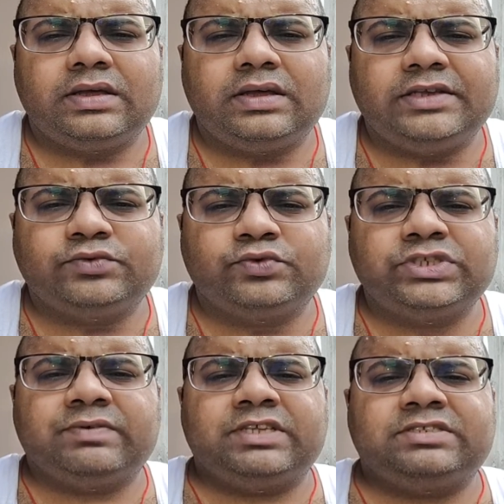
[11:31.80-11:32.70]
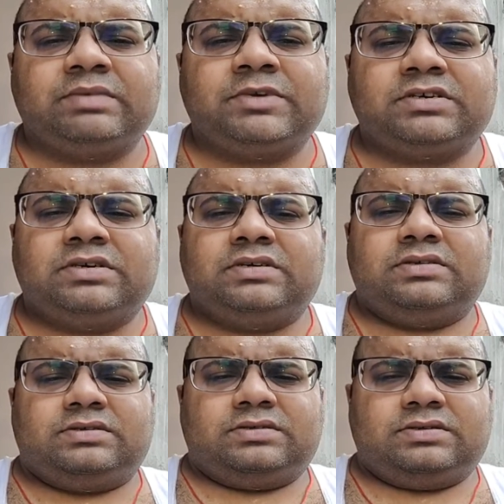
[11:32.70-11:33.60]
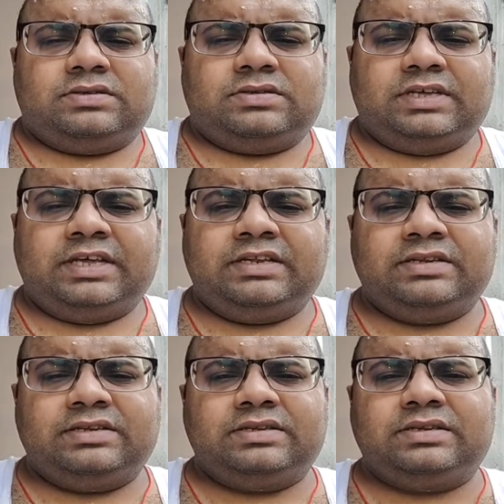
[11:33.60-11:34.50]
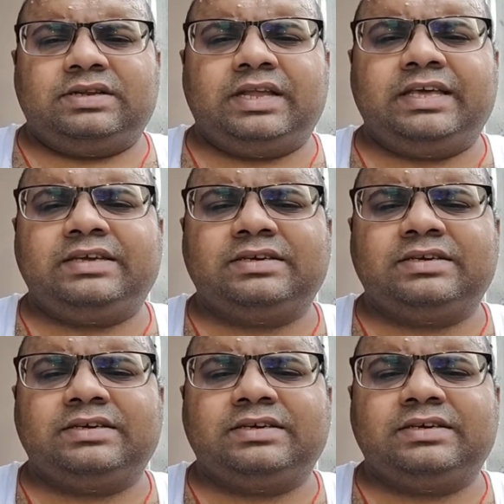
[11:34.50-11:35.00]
squeeze our stomach in, like